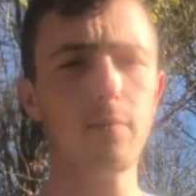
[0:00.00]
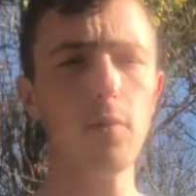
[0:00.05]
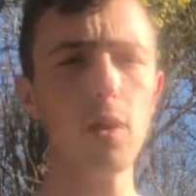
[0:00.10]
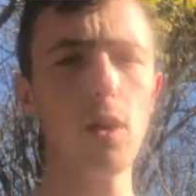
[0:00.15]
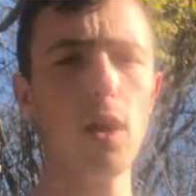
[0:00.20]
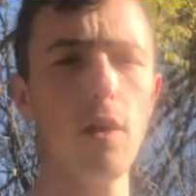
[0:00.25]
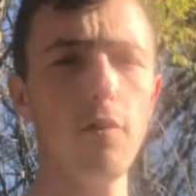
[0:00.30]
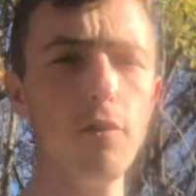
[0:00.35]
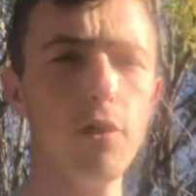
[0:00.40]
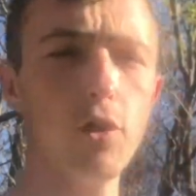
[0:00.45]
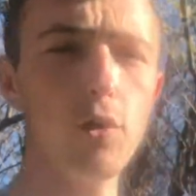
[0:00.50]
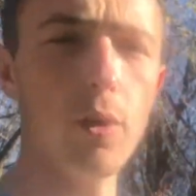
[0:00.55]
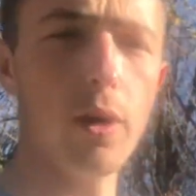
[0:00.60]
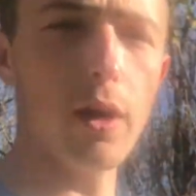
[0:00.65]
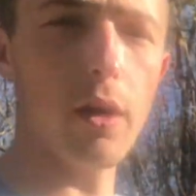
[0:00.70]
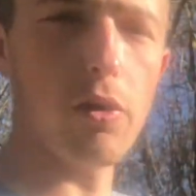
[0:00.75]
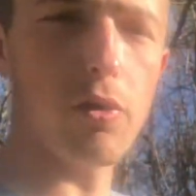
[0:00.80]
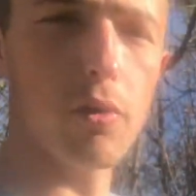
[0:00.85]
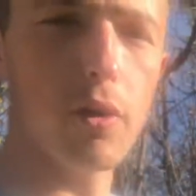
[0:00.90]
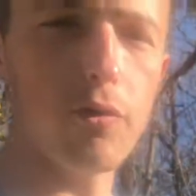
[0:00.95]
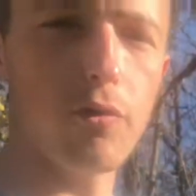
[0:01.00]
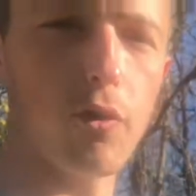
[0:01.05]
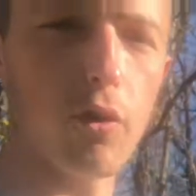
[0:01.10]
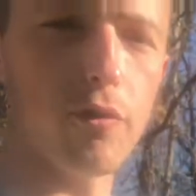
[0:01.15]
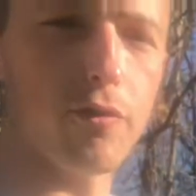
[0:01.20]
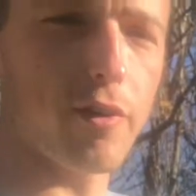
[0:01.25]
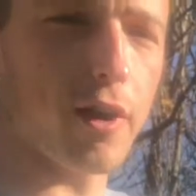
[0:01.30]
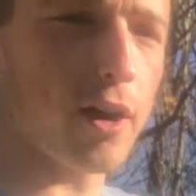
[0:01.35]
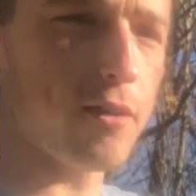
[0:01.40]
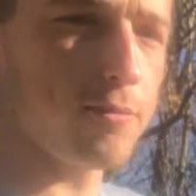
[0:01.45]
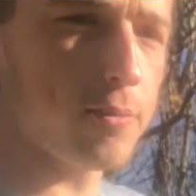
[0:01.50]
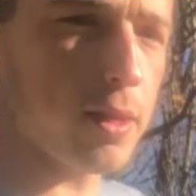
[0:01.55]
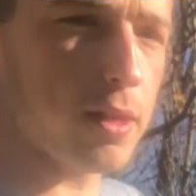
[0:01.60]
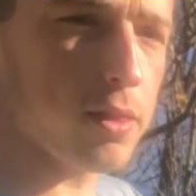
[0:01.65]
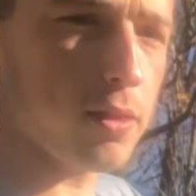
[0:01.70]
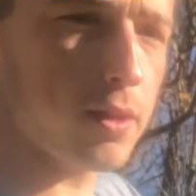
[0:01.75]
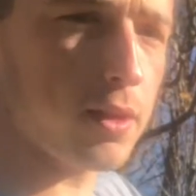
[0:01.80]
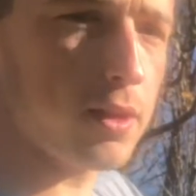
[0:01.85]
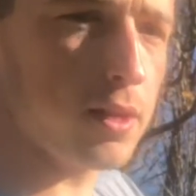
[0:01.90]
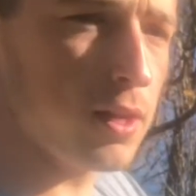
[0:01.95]
if you're doing a 3, 4, 5
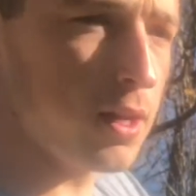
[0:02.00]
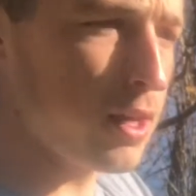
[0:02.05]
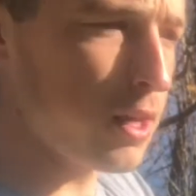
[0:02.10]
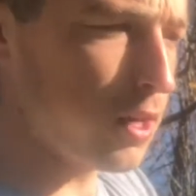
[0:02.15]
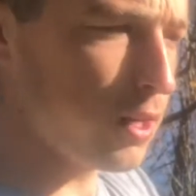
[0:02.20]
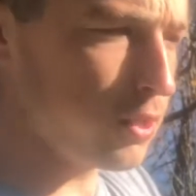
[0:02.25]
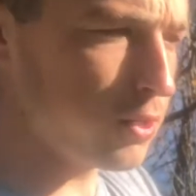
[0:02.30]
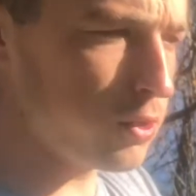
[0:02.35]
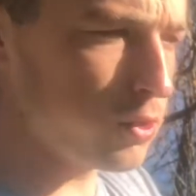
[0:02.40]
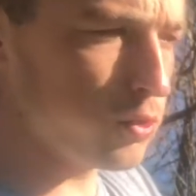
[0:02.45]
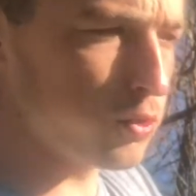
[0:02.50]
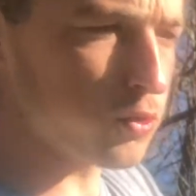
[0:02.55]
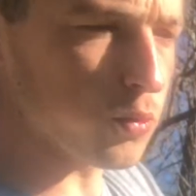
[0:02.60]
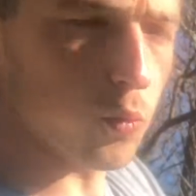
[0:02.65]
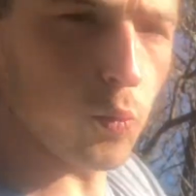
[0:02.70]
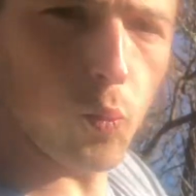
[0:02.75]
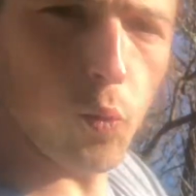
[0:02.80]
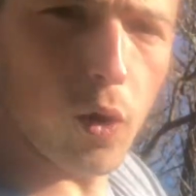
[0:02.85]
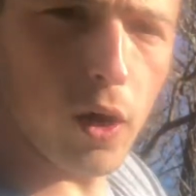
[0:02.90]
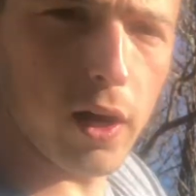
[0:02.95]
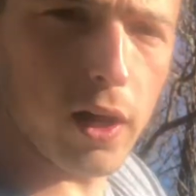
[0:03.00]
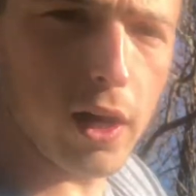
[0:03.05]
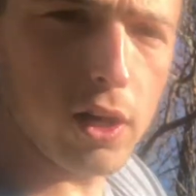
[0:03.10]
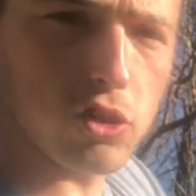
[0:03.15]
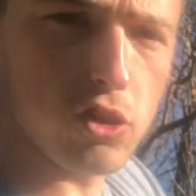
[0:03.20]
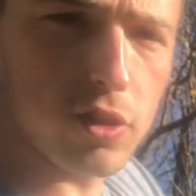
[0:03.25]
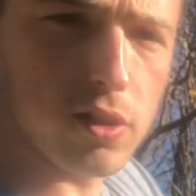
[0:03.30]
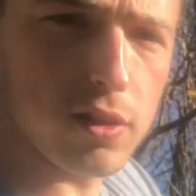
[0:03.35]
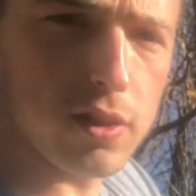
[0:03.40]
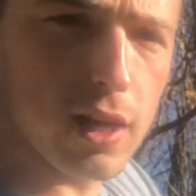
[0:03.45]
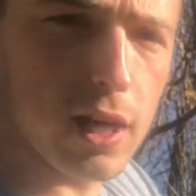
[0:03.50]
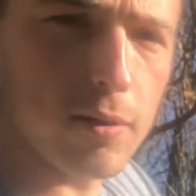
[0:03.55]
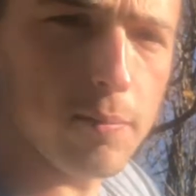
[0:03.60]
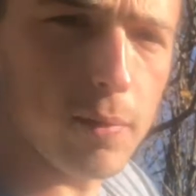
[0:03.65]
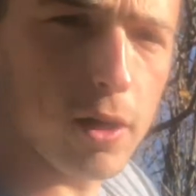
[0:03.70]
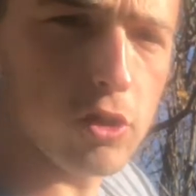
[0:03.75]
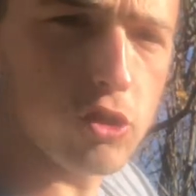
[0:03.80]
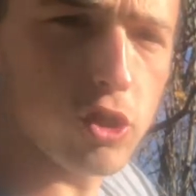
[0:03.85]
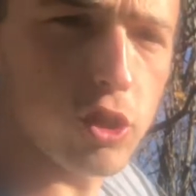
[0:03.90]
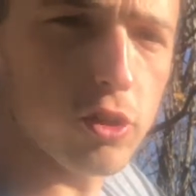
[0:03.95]
method, use one edge of the tape
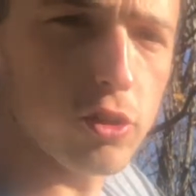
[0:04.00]
measure.